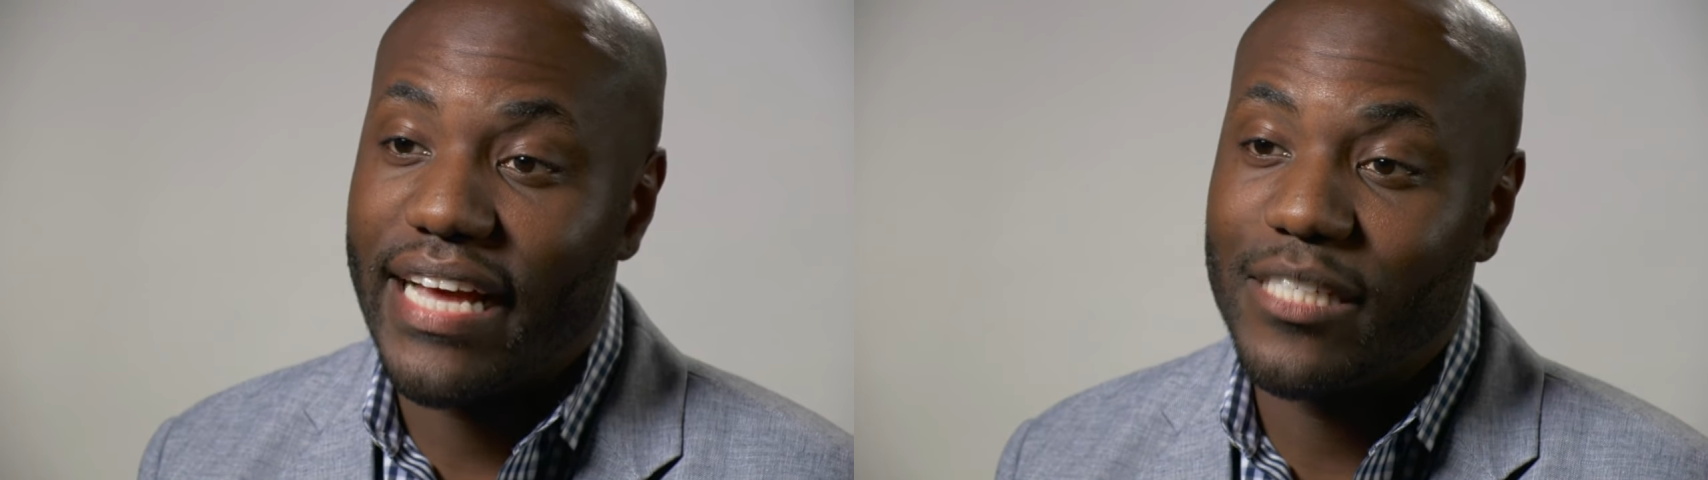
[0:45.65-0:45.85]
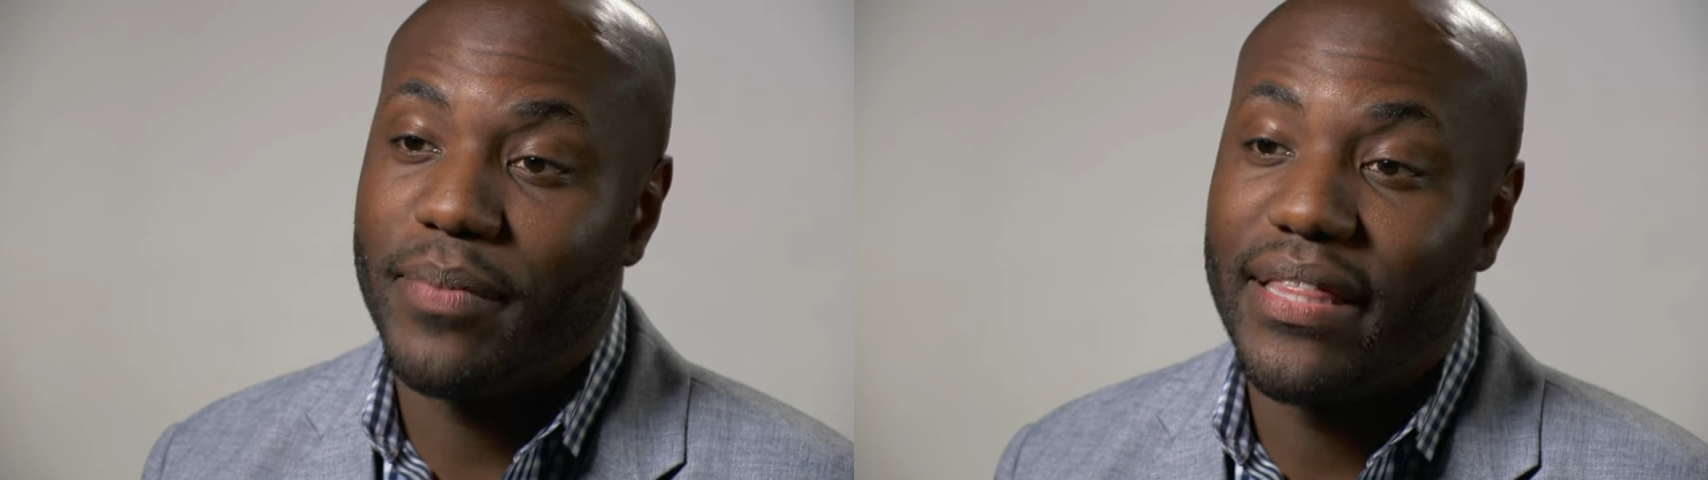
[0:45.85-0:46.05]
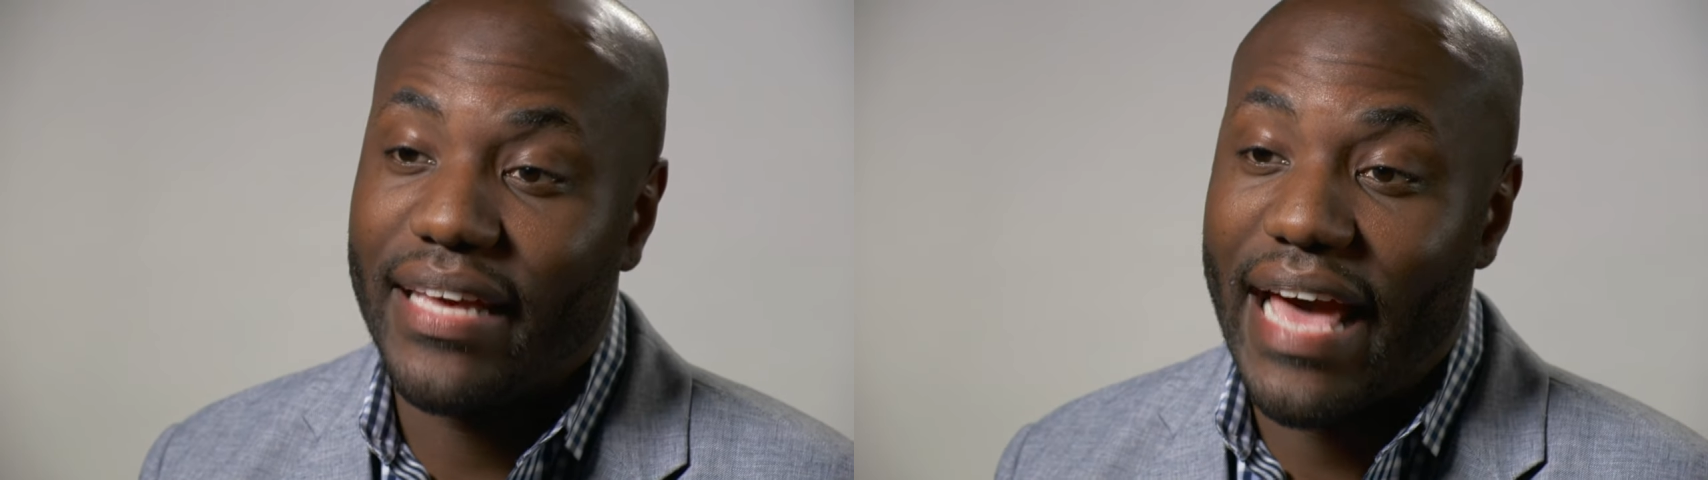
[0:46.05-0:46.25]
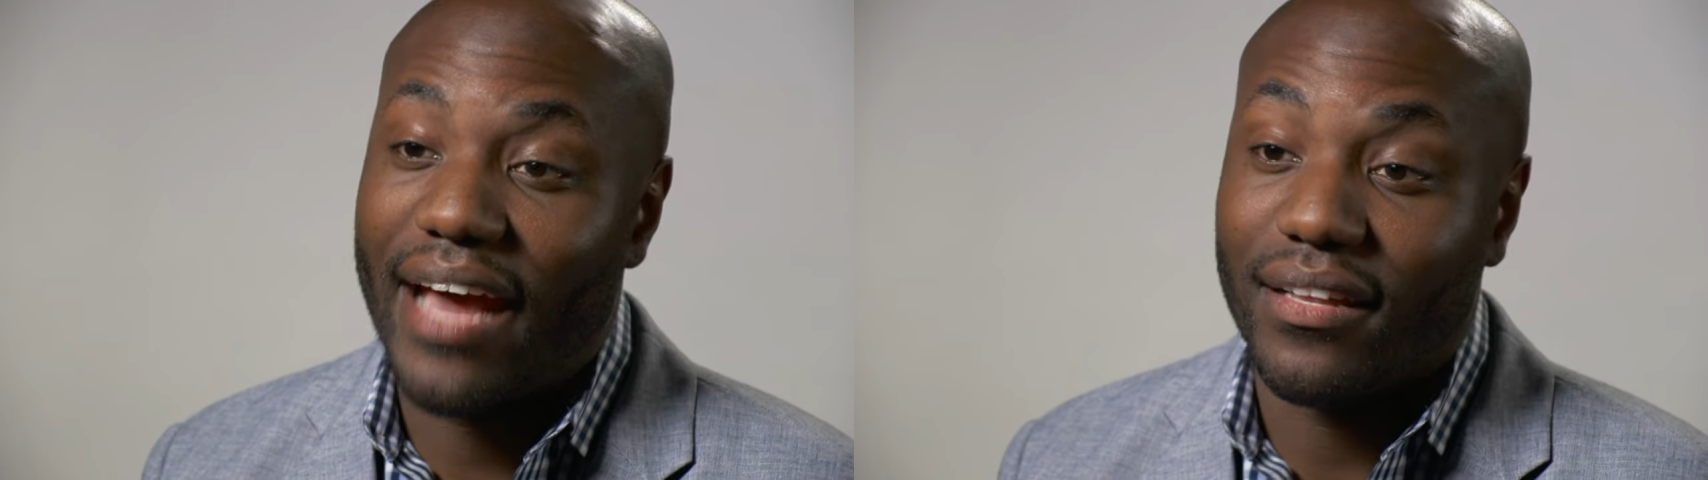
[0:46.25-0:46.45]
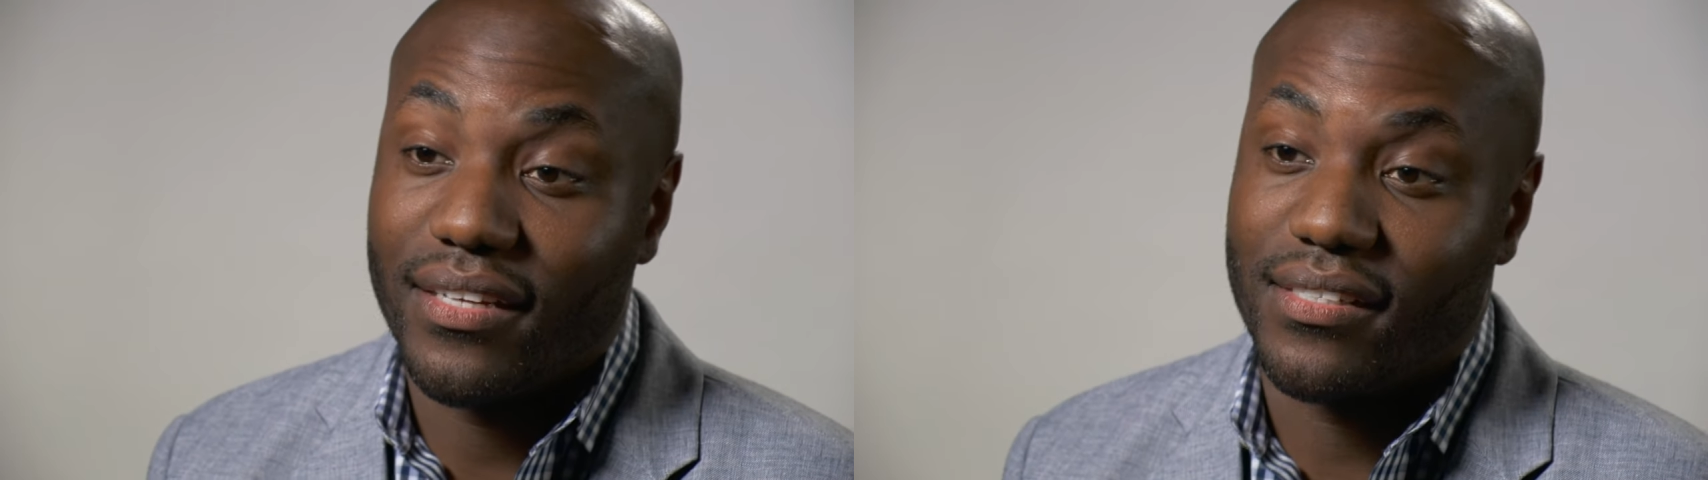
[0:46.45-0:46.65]
has been the
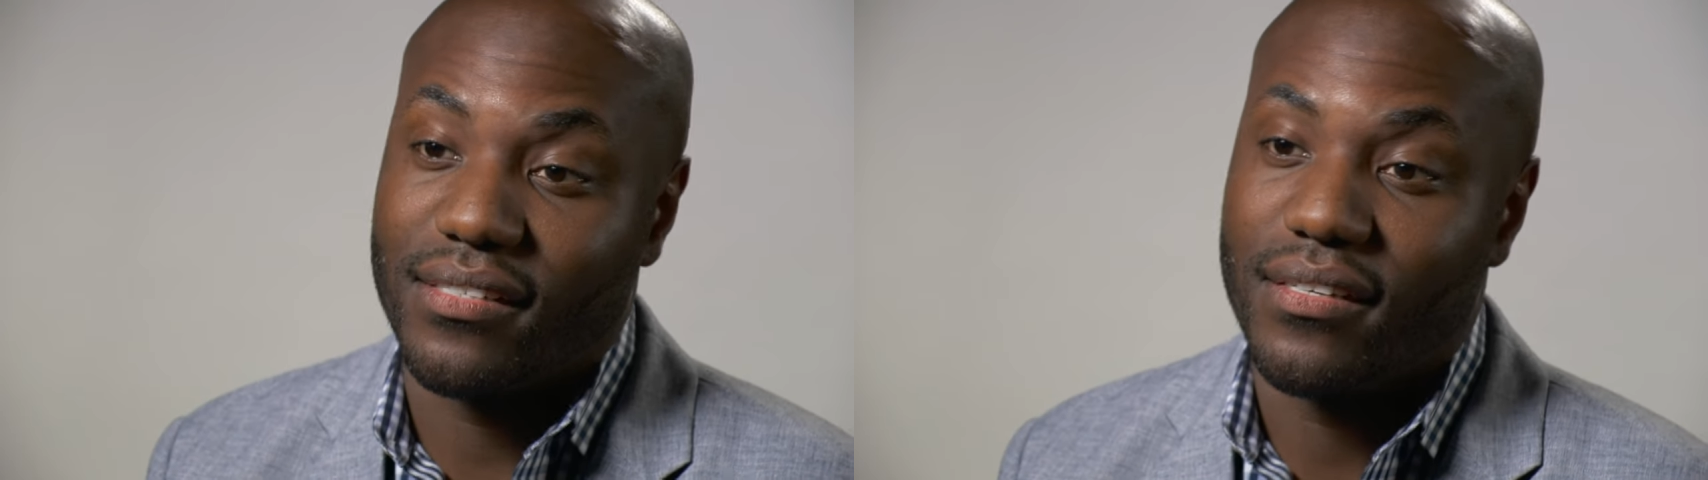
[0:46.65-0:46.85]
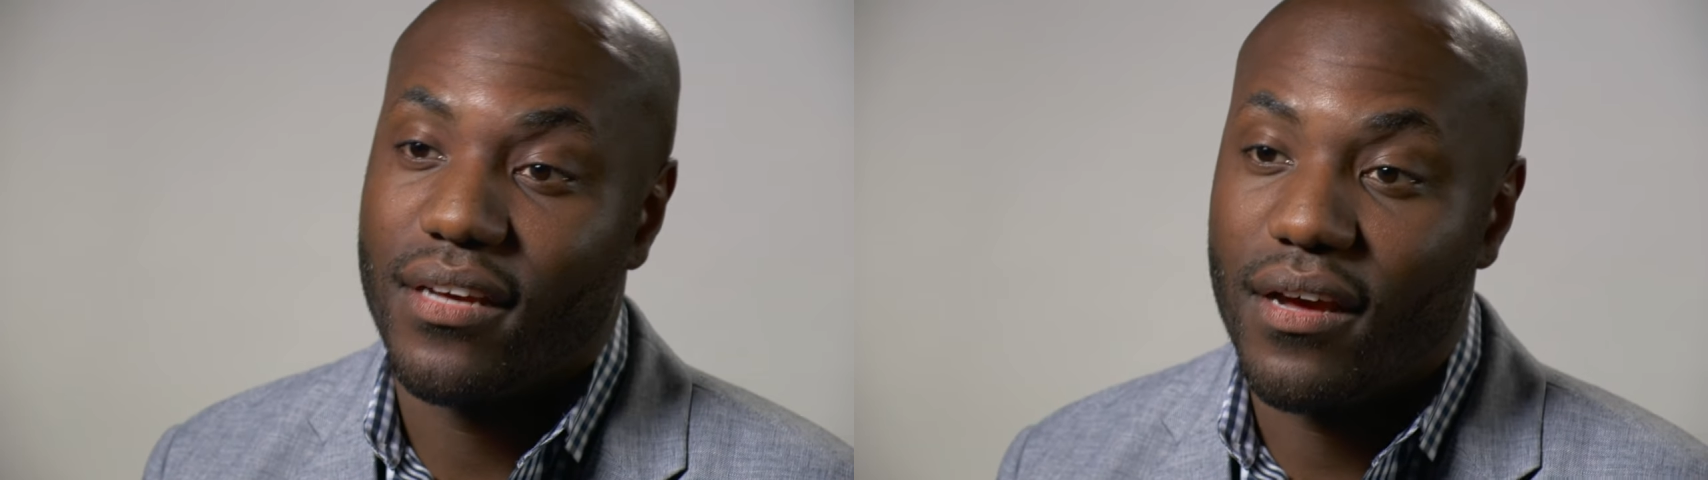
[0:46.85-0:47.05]
catalyst.